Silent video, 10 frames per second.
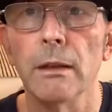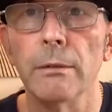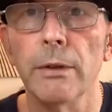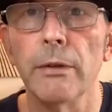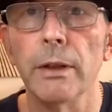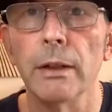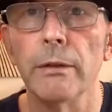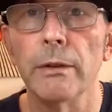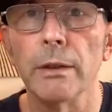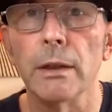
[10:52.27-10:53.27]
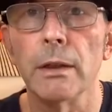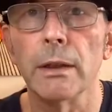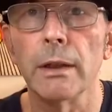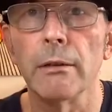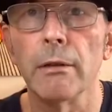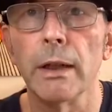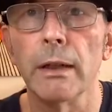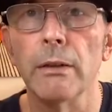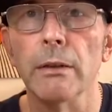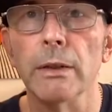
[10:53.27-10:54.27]
I always think if you've got higher
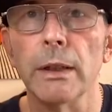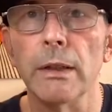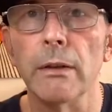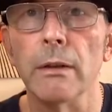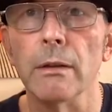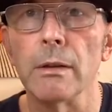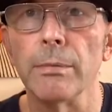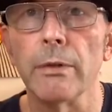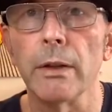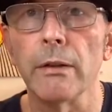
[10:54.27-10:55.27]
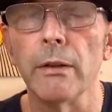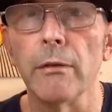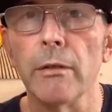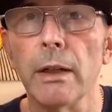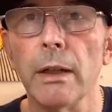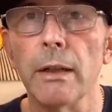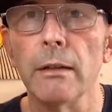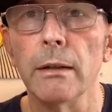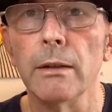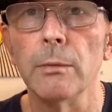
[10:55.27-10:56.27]
grades on these, that the is really,
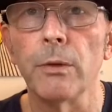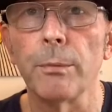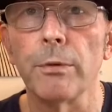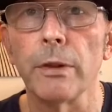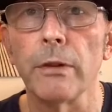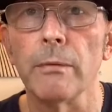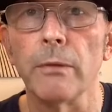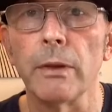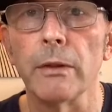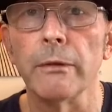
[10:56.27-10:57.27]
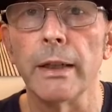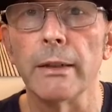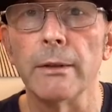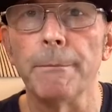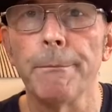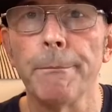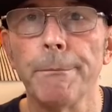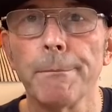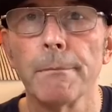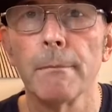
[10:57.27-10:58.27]
they almost price themselves out.
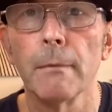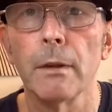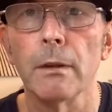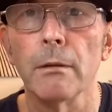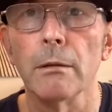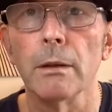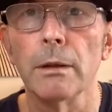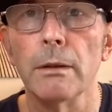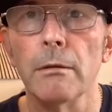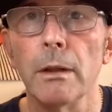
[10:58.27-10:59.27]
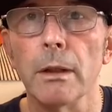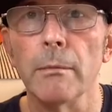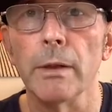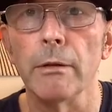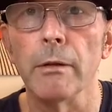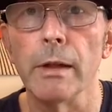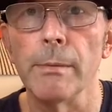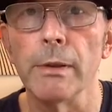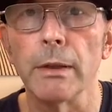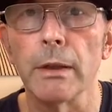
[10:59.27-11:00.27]
So I do like a mid-grade
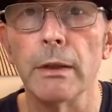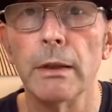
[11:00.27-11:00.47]
book.